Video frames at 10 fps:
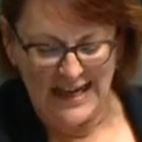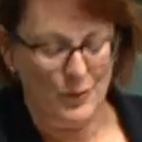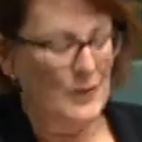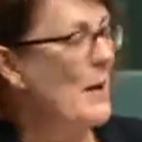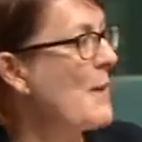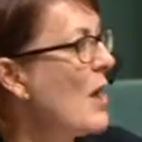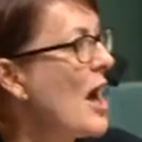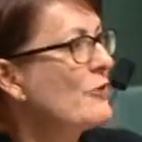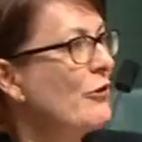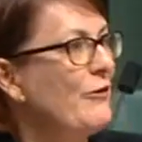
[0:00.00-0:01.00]
with my
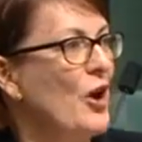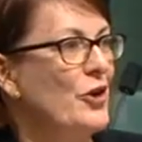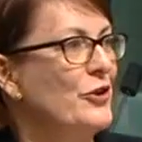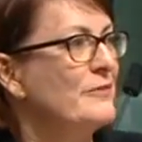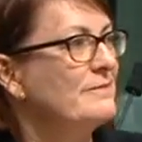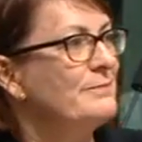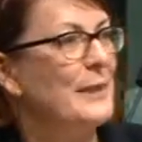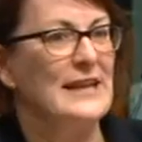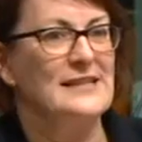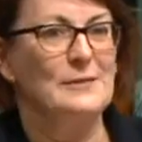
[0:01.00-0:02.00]
microphone
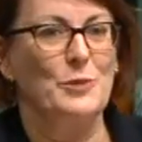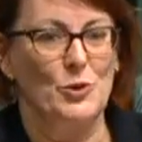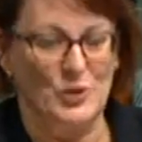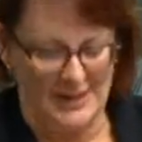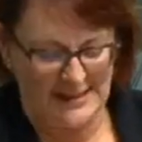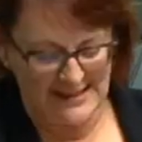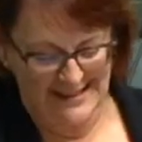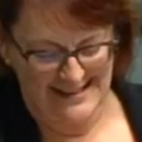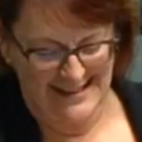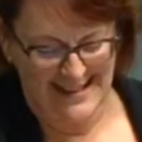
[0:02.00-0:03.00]
being supported,
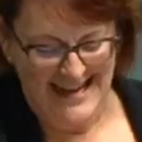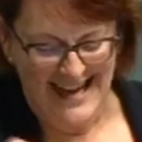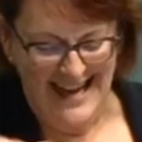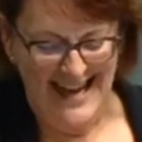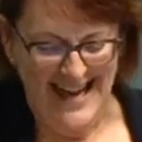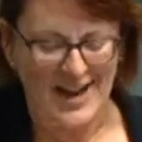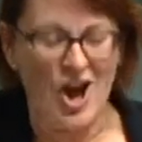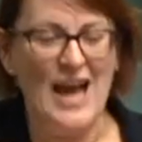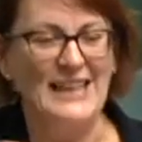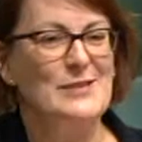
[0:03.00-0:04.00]
and
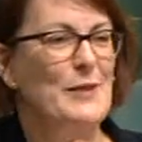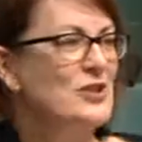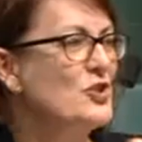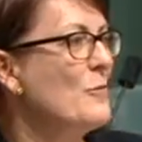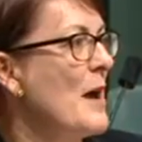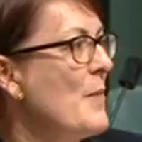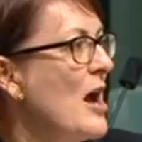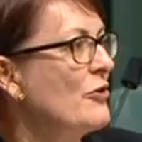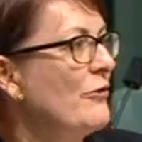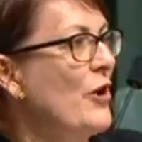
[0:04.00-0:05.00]
I had to make sure my
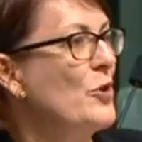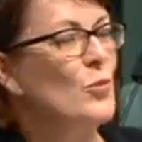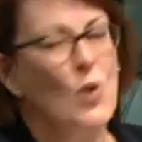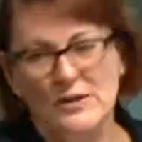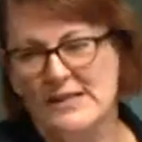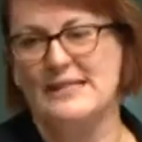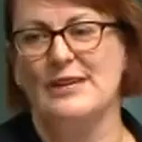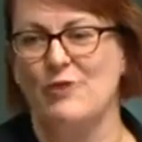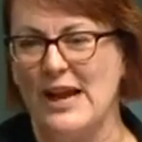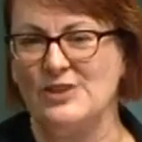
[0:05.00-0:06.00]
microphone wasn't
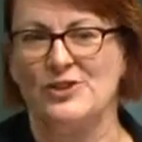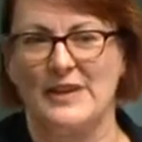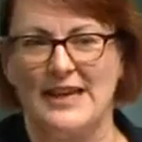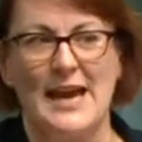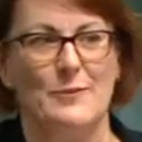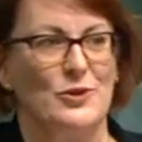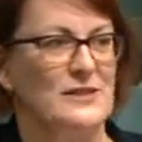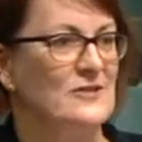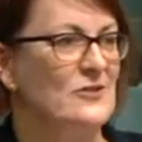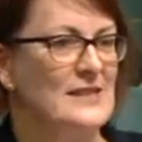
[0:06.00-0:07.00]
in range of the
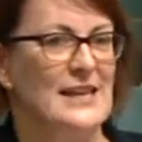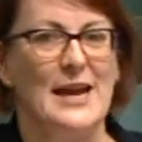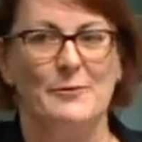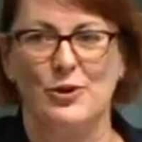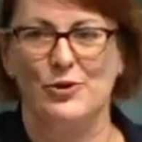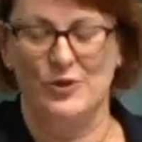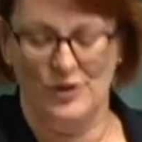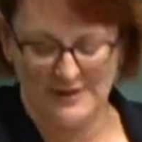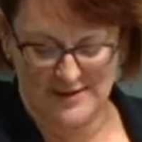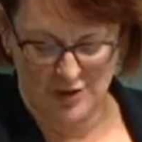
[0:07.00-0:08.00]
cameras because the camera crew
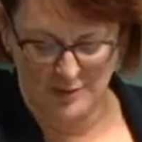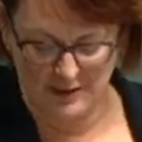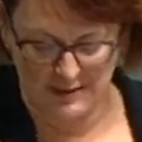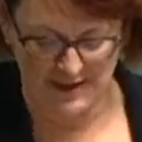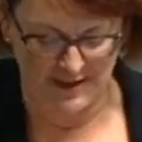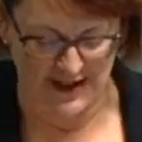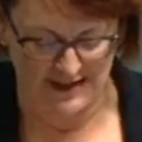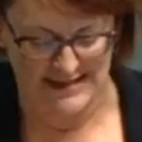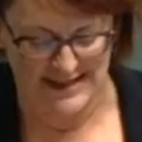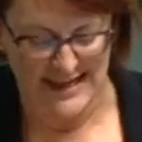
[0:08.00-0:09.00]
got stroppy about
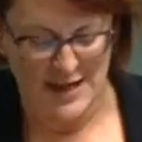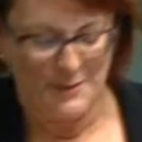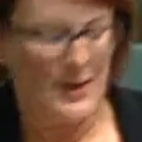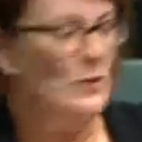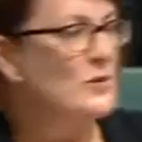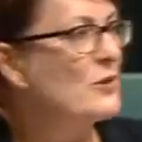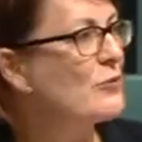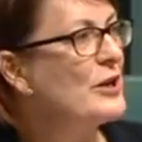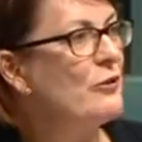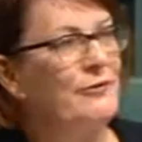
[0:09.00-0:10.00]
that. But it was a
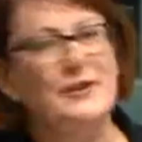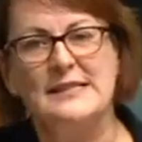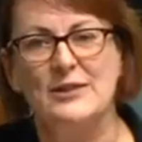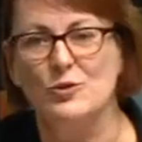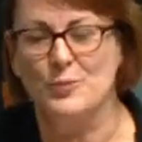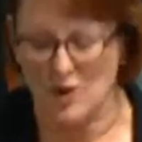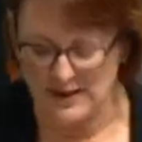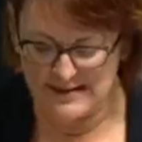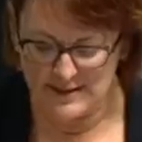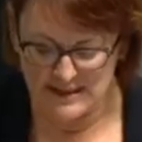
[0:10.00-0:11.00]
real physical
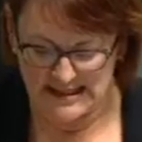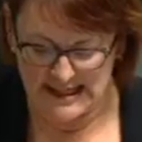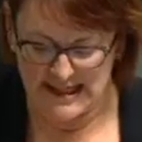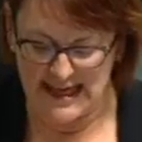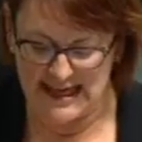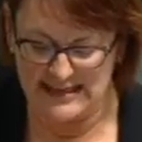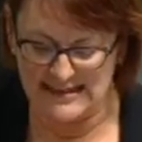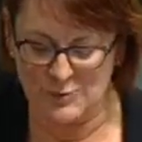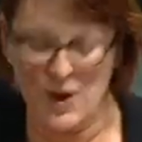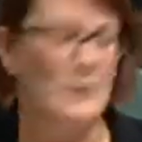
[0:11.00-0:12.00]
proximity, and
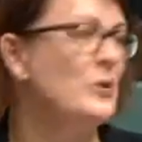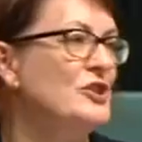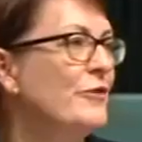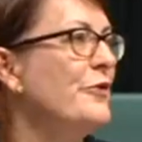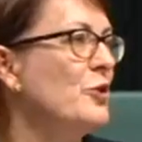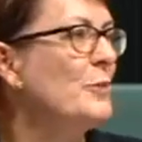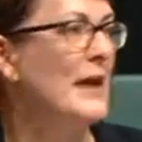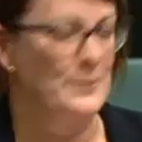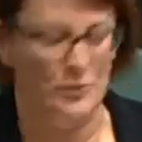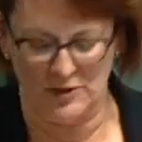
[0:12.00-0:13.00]
it's one which few
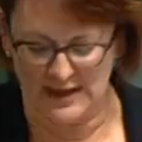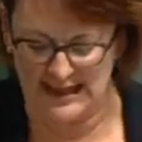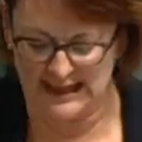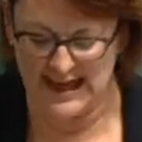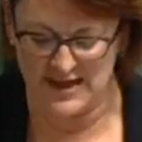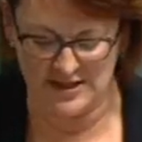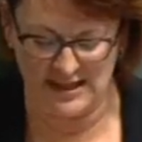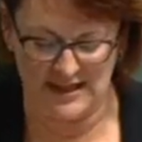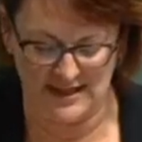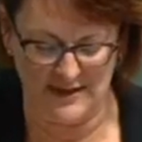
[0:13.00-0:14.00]
people
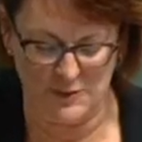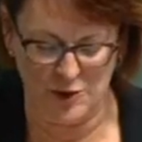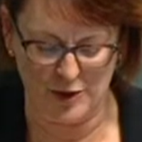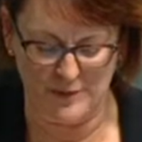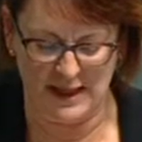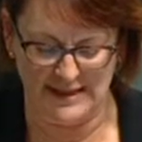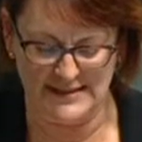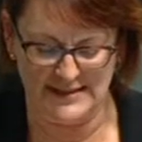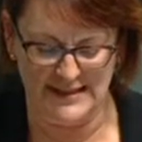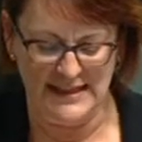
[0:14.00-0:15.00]
encounter in their
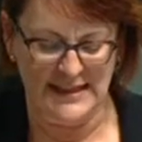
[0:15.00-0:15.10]
workplace.